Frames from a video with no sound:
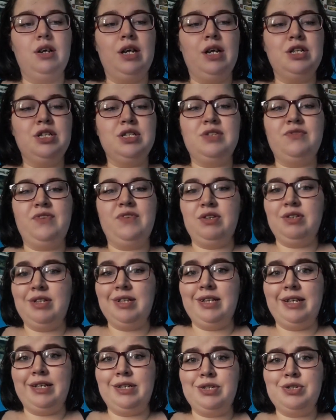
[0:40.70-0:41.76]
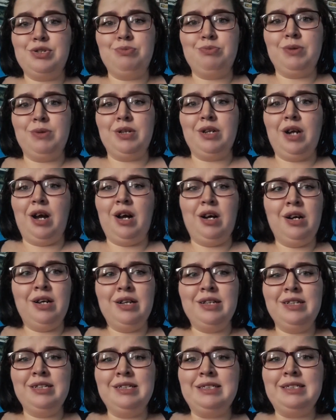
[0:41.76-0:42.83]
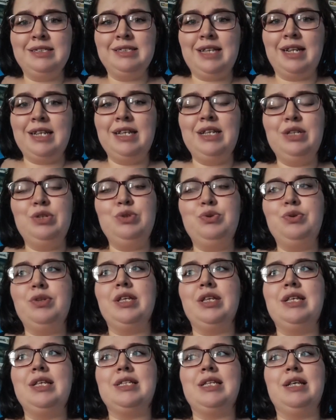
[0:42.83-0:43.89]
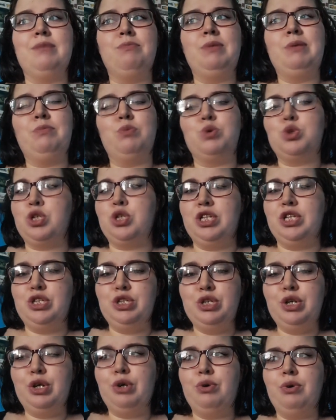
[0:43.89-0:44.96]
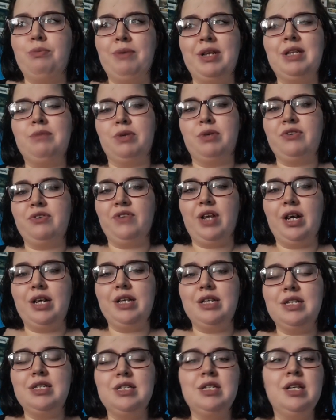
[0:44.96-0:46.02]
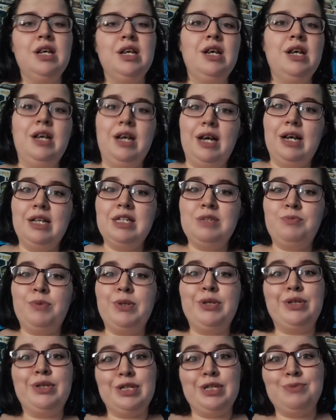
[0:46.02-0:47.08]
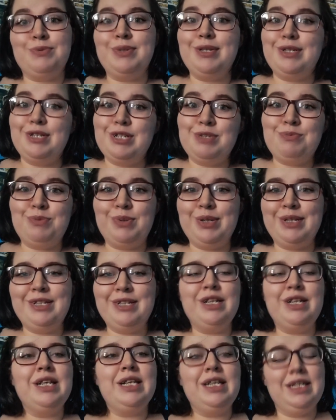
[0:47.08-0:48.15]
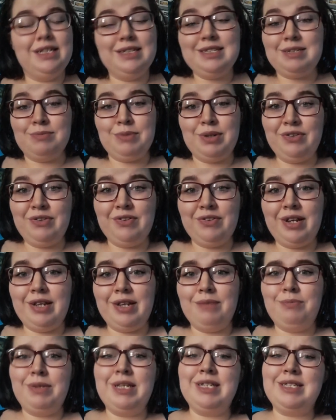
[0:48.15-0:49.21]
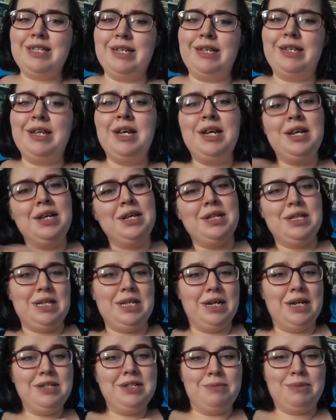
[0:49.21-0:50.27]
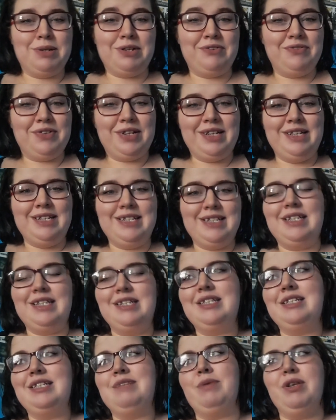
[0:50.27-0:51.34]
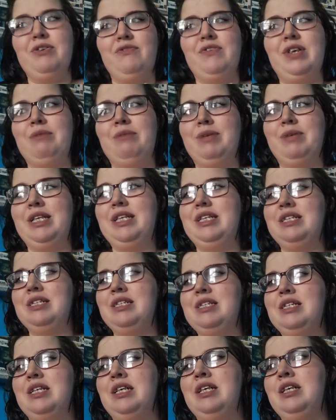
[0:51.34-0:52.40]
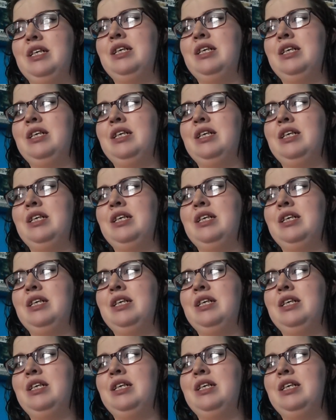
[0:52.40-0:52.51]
I just found it, like, super odd that he knew things that people shouldn't know about the butterflies. And spoiler, spoiler, spoiler, he is a butterfly, but he's, like, the anti-butterfly, in a sense. He's a butterfly, but he's